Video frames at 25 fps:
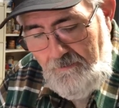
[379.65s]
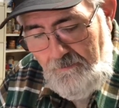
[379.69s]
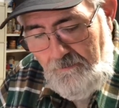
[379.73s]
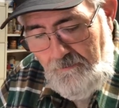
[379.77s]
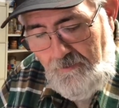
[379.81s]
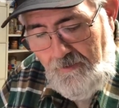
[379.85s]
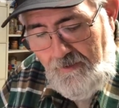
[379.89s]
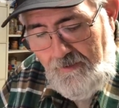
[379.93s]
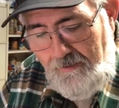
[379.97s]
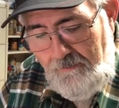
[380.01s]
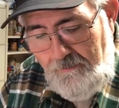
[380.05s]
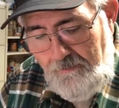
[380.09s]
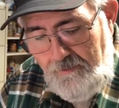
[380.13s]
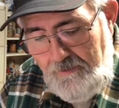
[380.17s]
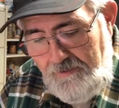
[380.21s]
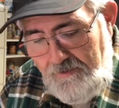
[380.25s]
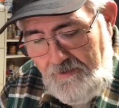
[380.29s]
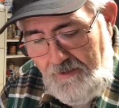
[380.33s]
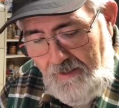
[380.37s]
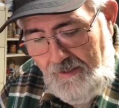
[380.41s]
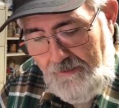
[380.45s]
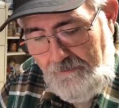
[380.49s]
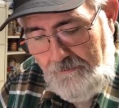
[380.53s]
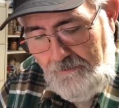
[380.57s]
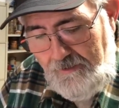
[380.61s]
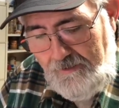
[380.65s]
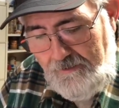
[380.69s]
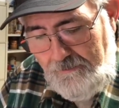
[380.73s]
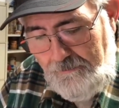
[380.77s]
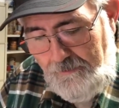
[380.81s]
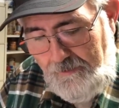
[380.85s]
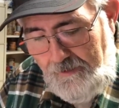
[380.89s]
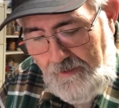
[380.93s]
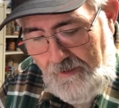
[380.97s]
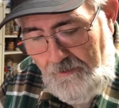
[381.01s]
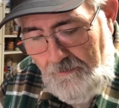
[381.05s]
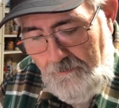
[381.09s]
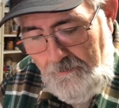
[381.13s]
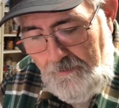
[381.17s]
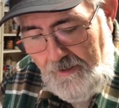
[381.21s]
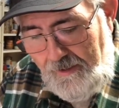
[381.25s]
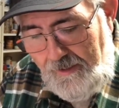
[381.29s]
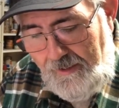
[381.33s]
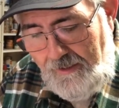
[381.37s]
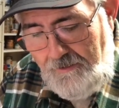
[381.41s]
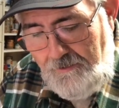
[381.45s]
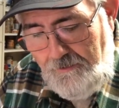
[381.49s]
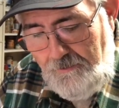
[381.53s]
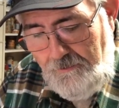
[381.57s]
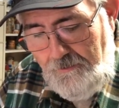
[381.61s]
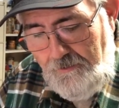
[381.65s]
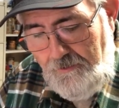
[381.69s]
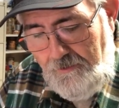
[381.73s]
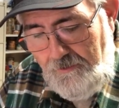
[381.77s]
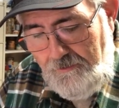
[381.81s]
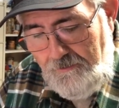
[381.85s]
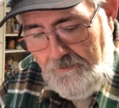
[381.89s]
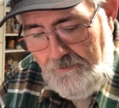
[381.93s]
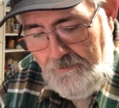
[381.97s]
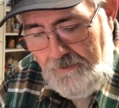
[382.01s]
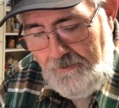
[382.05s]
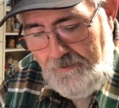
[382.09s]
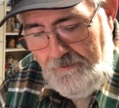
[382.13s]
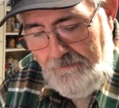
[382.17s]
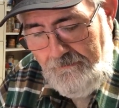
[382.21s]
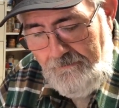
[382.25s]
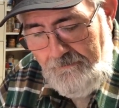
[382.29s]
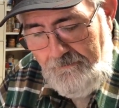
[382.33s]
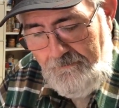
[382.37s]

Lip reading: One of them went sideways and went out, but I got 2 of the 3.